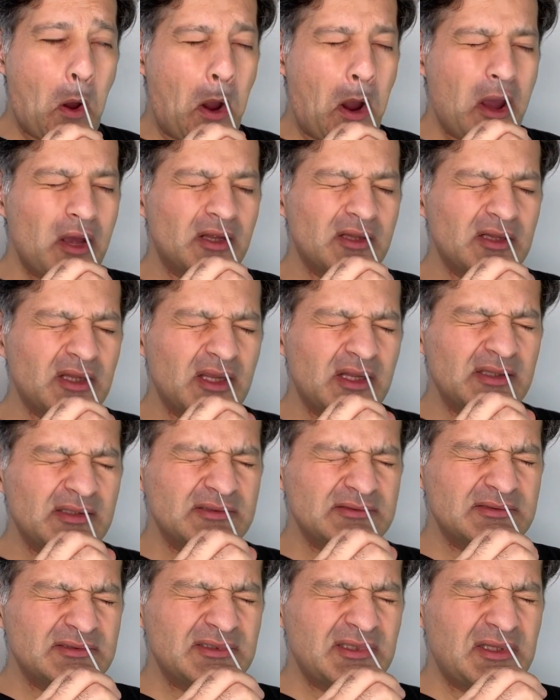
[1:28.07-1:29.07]
and then
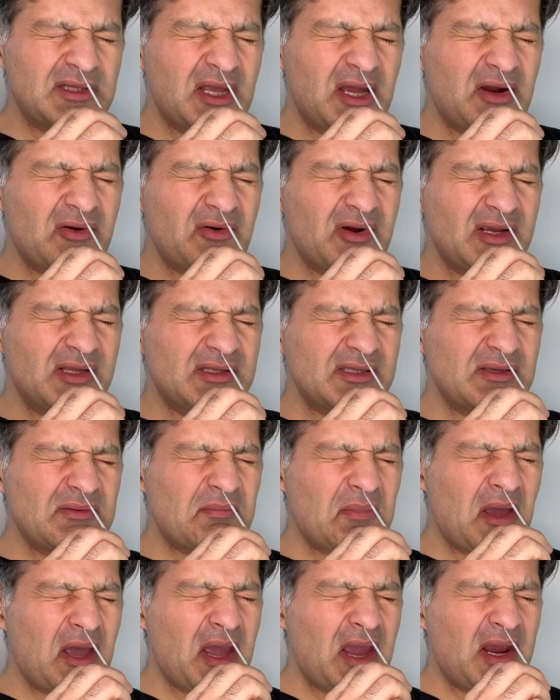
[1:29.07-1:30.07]
direct it
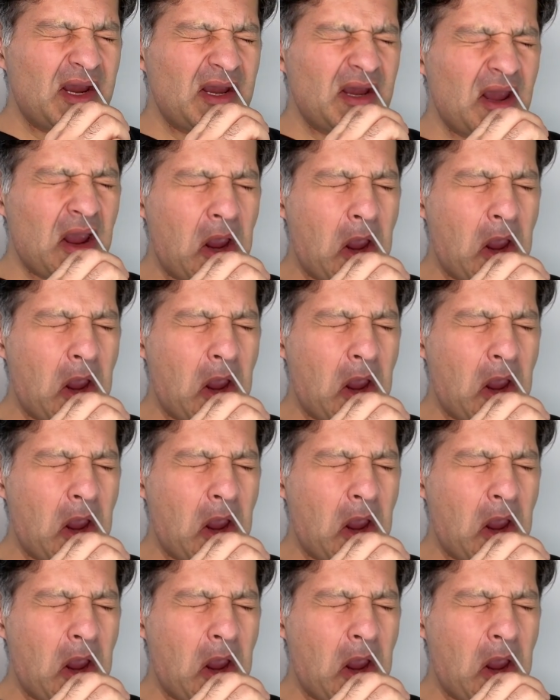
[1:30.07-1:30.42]
back.